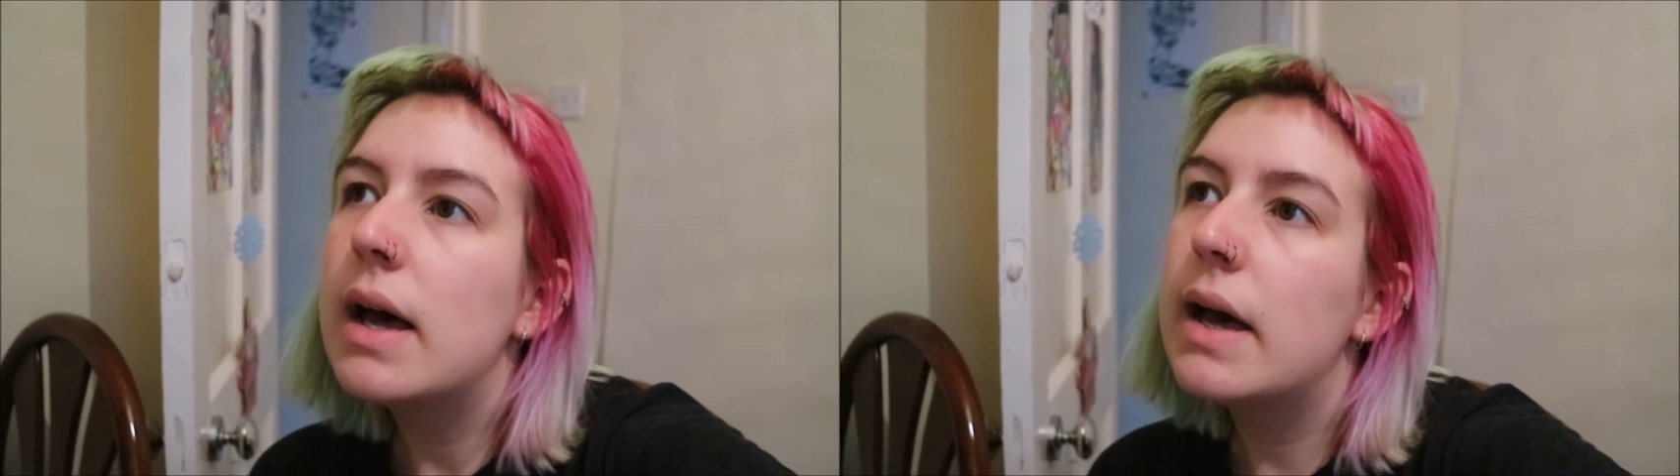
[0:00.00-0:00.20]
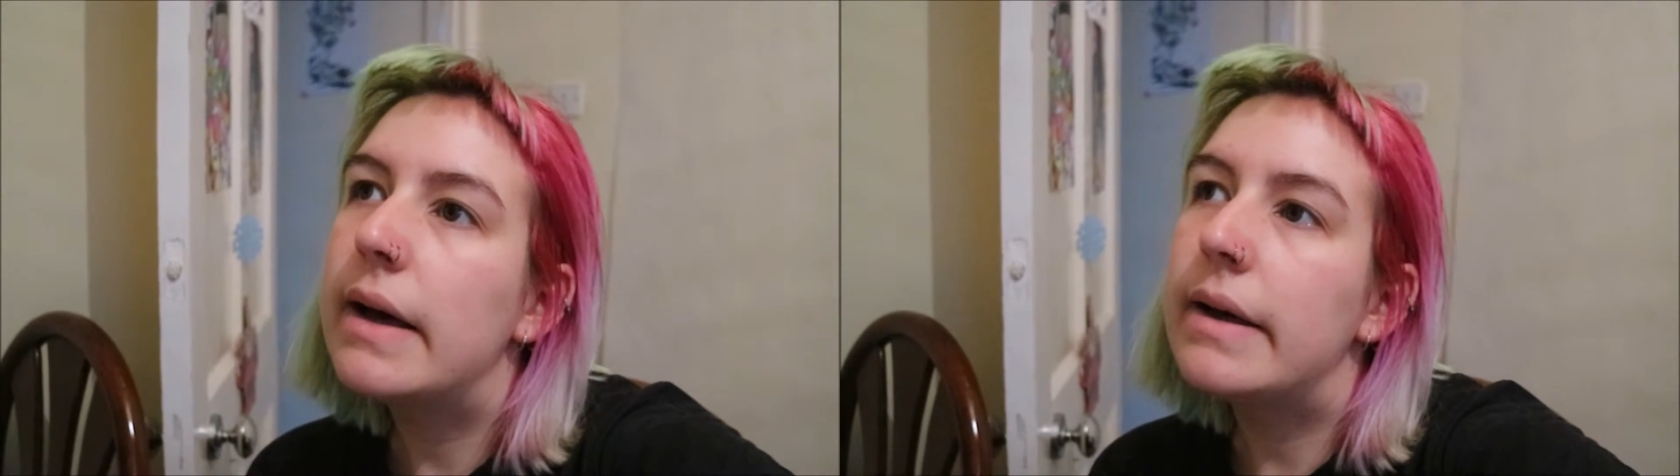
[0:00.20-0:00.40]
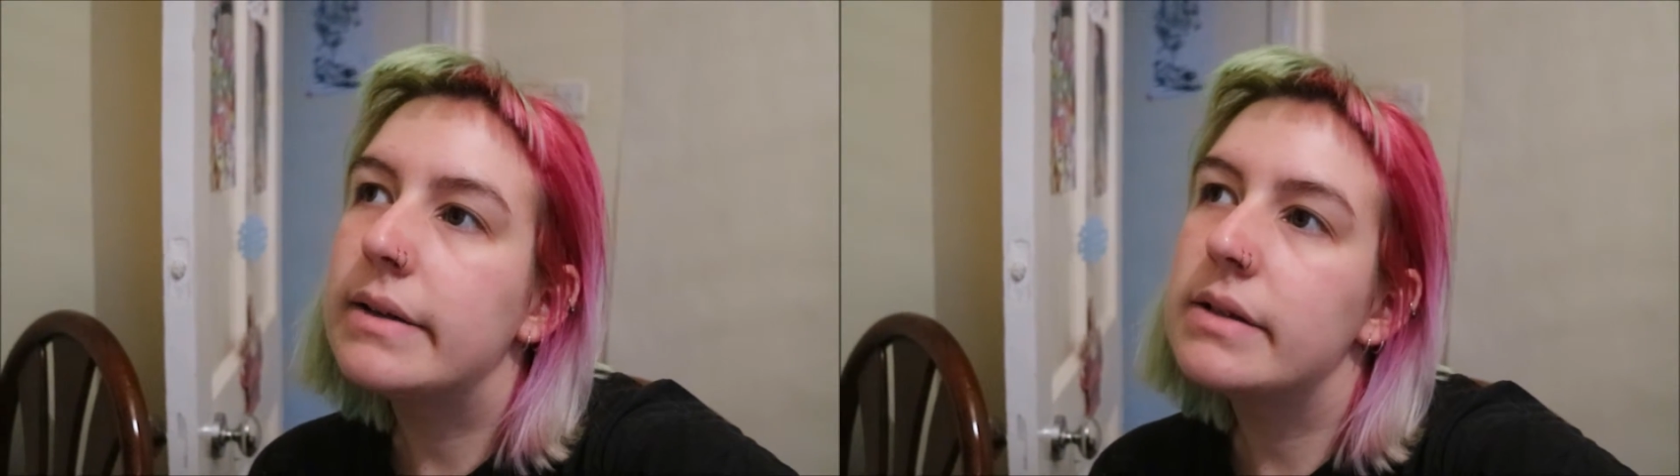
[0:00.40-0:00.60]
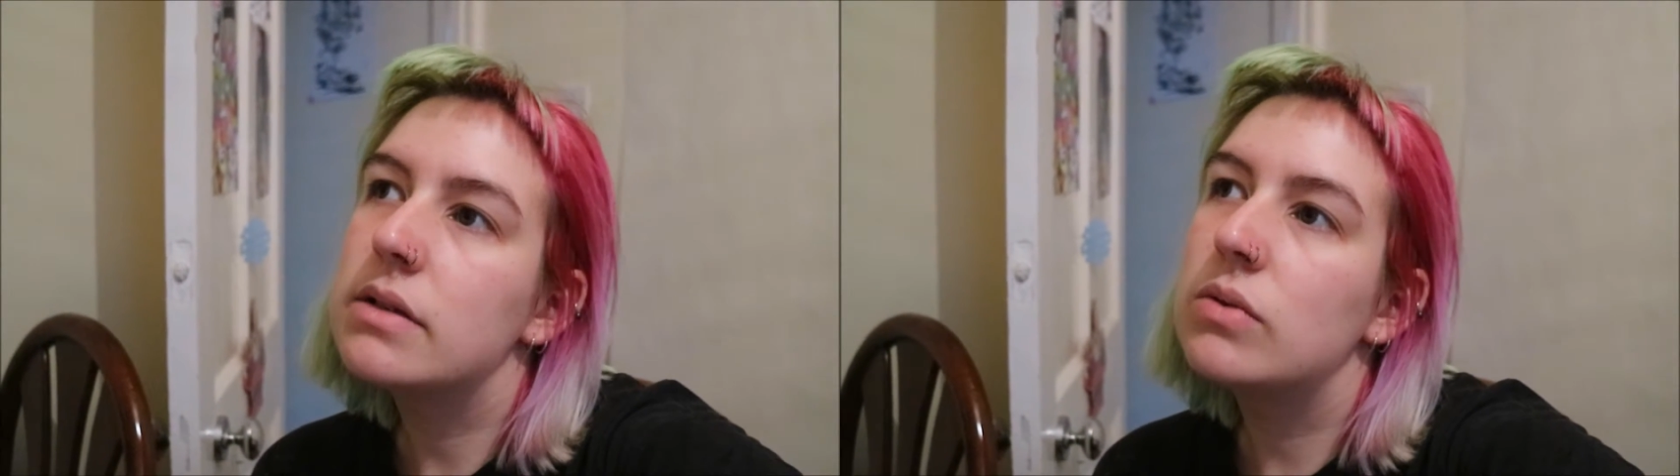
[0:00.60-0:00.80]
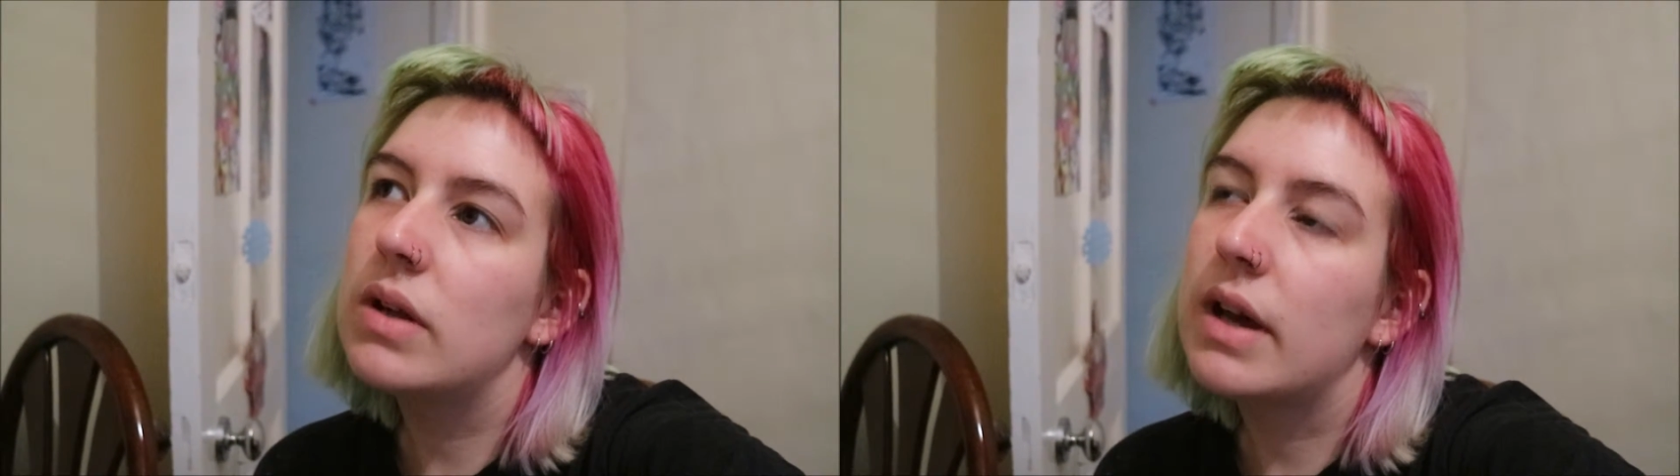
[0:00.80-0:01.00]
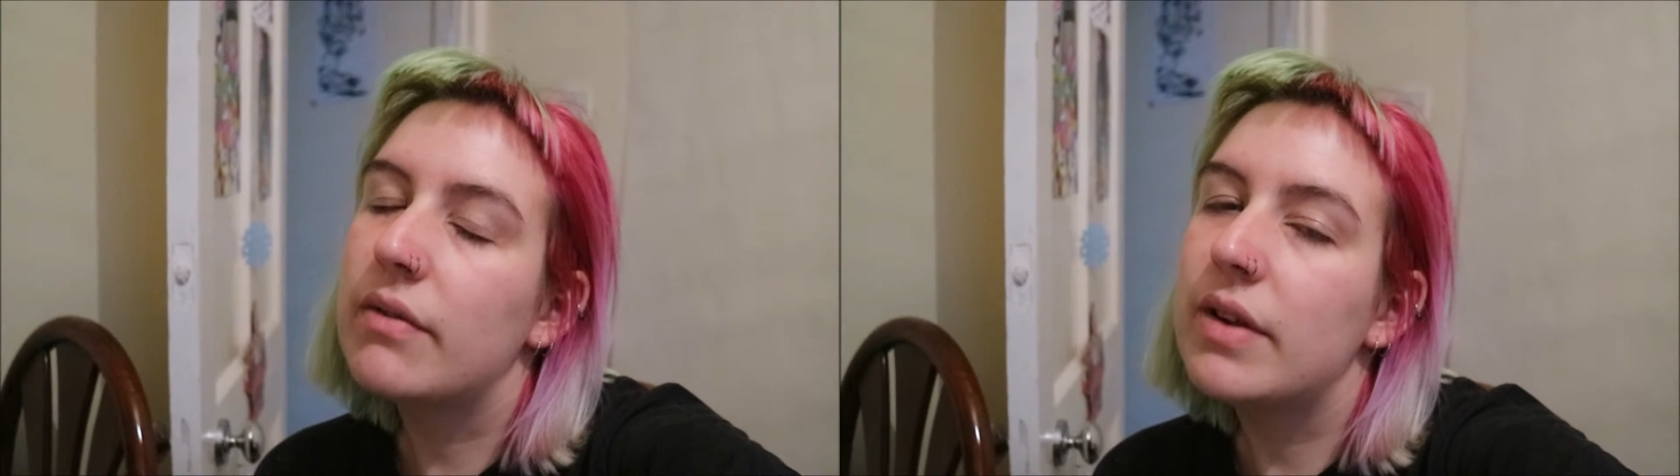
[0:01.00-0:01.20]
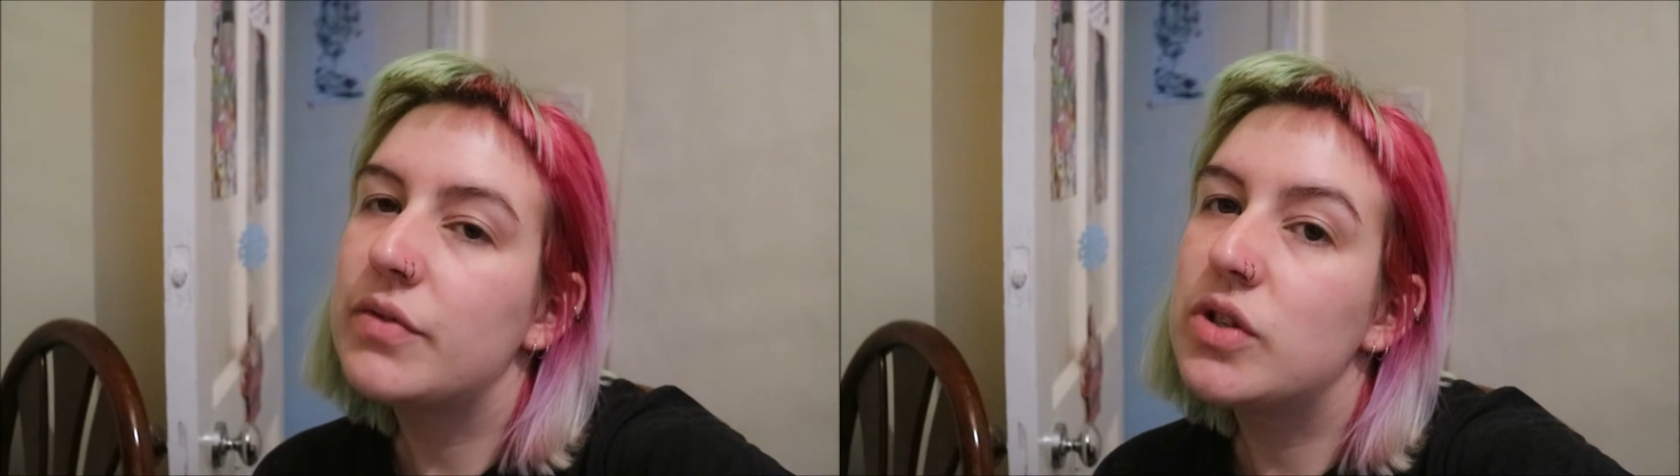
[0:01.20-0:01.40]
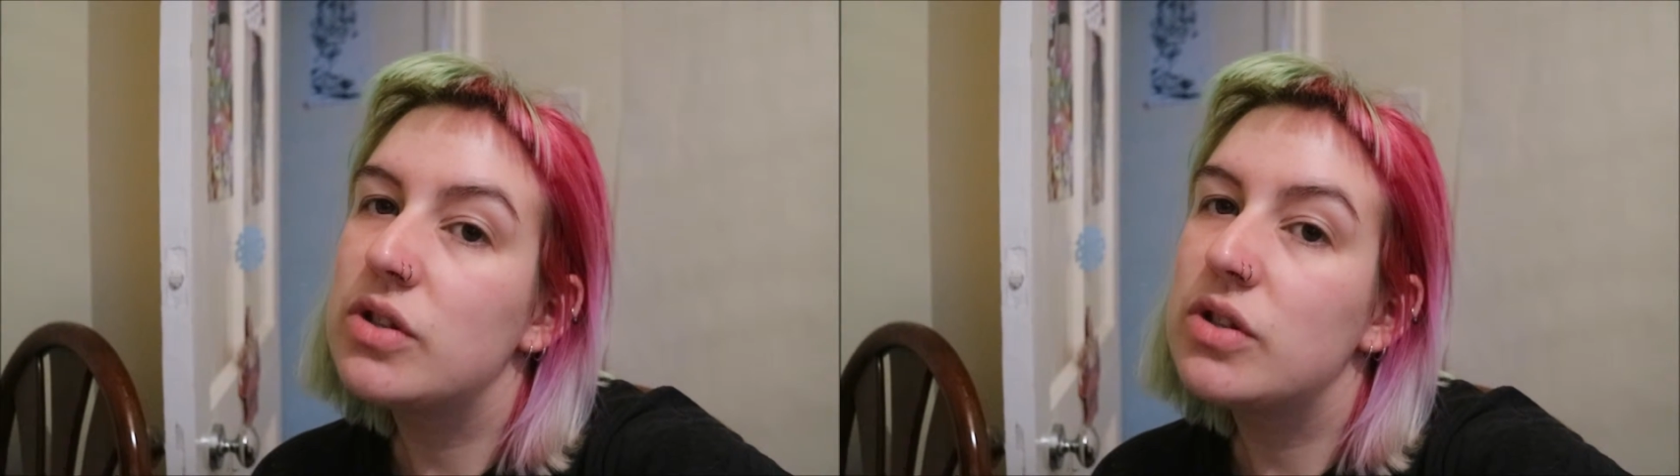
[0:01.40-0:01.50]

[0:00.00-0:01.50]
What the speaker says: and all I have left to